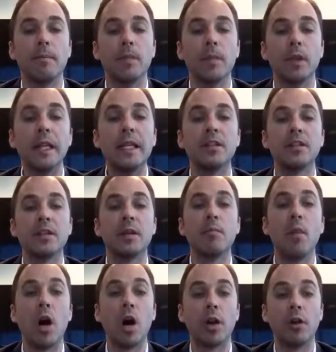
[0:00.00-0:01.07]
leasing
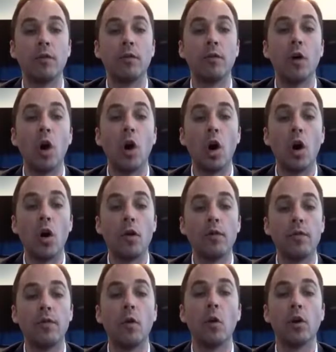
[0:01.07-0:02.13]
model for all
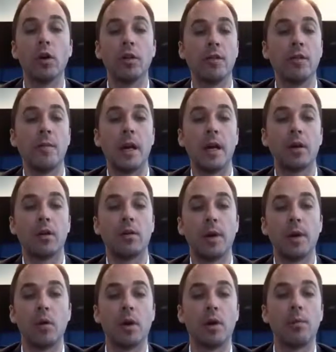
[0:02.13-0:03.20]
4 of the medical
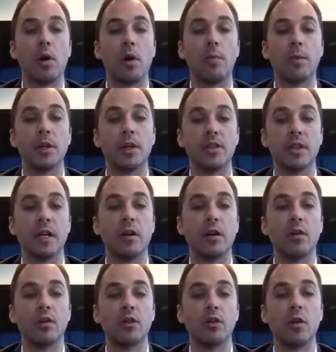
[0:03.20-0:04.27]
marijuana properties in
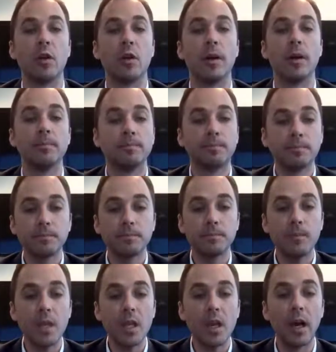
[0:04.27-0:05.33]
Arizona.
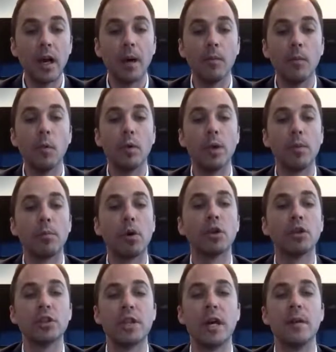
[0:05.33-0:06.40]
We
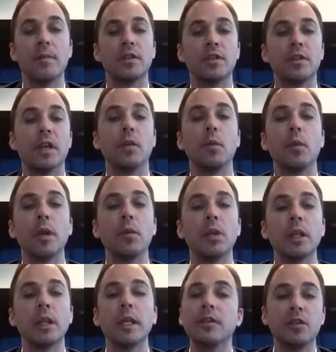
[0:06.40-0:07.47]
approached them and said, we
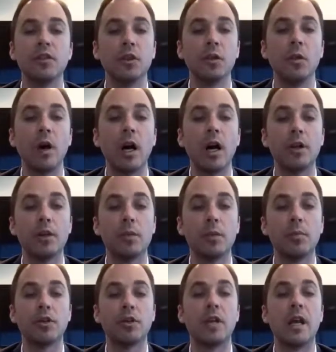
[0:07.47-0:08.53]
will lease you
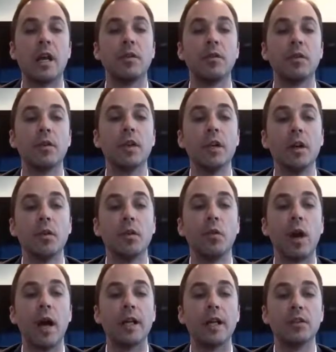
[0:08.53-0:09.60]
100%
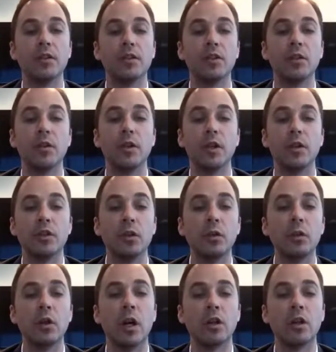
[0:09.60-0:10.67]
rights to the 2
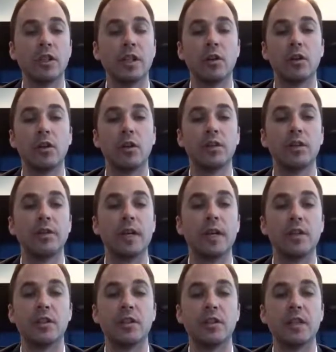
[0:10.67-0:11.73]
large-scale
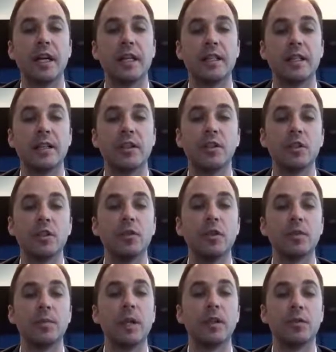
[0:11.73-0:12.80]
cultivation sites and the 2
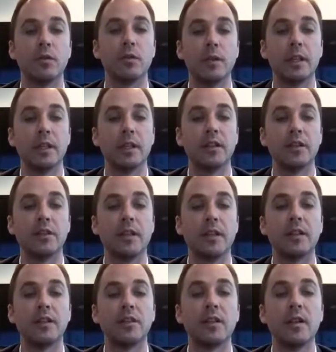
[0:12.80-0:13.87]
dispensary retail
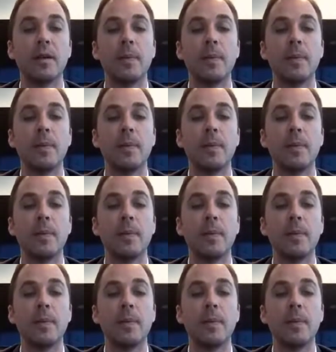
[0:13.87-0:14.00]
sites.